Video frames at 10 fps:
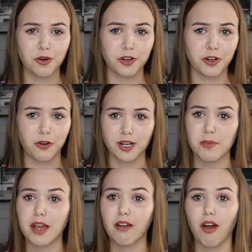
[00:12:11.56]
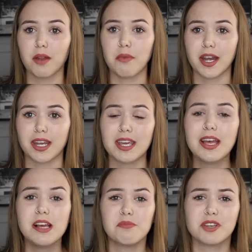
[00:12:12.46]
or you're going to make a lot of money,
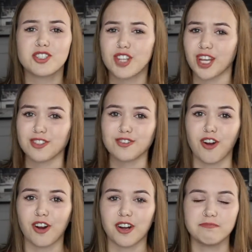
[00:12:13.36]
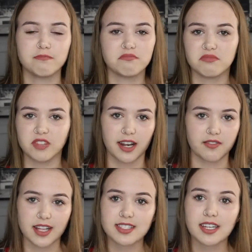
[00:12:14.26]
because chances are none
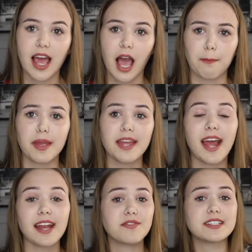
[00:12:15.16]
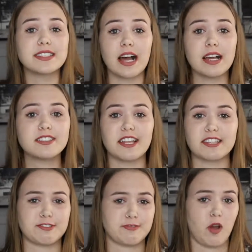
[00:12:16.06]
of that's going to happen. And if it does,
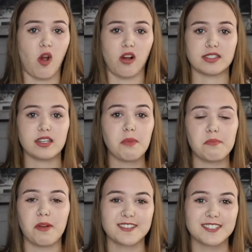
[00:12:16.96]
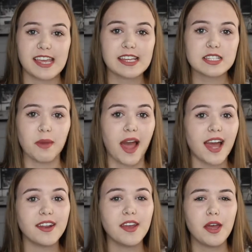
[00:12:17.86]
that's awesome. I'm not saying it's
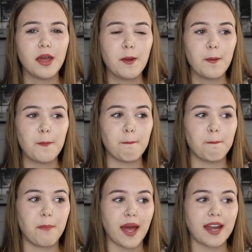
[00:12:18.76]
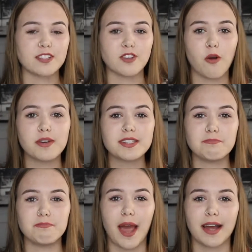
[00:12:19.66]
bad, but it's always
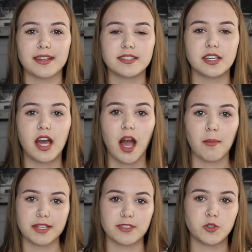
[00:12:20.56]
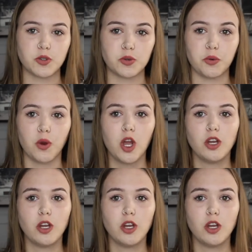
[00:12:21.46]
bad to come into